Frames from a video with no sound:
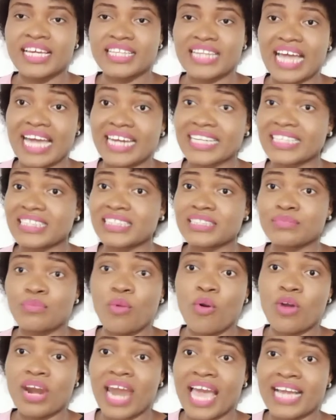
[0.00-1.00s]
That is
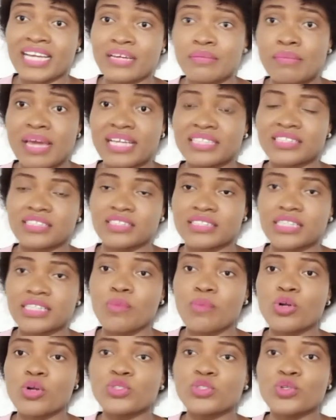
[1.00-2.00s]
more like a mentor,
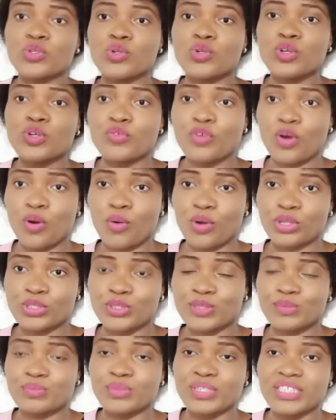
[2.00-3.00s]
someone you look forward
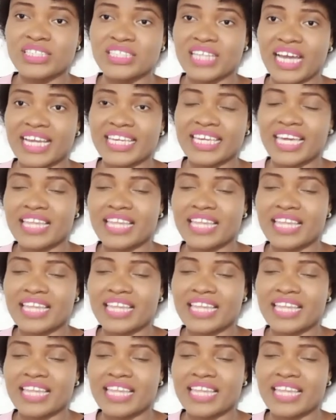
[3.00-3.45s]
to being like.